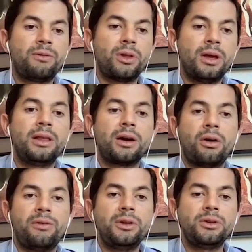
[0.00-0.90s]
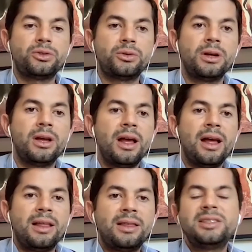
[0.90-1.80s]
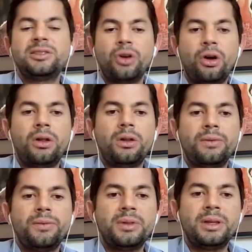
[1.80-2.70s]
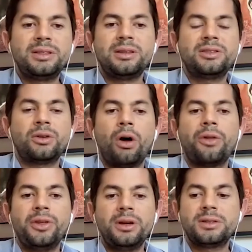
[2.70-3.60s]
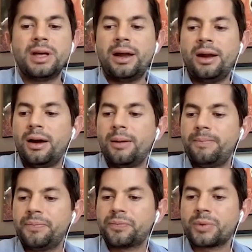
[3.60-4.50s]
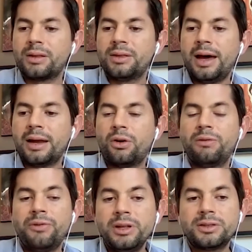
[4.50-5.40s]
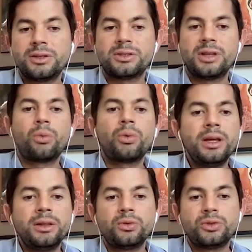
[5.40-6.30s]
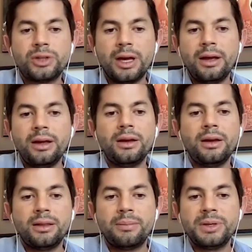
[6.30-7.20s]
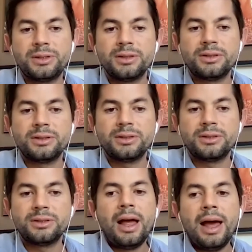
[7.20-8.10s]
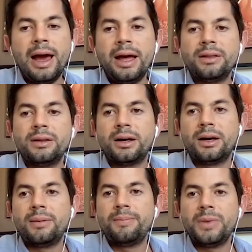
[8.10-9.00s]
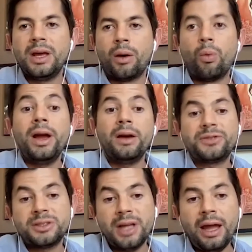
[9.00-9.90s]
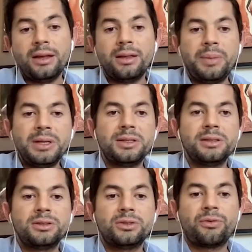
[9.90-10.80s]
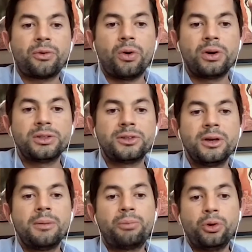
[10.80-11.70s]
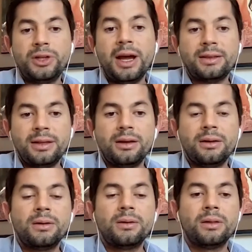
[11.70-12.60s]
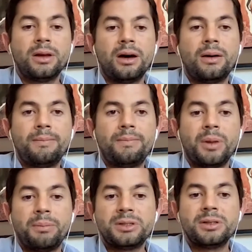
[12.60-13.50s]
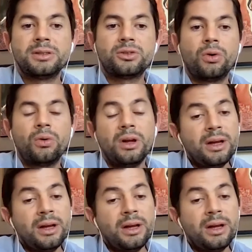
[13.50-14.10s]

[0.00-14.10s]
in the coffee industry. These are all things that convince us that we need to stay in the business. And in a way of staying in the business is, of course, protecting the business. So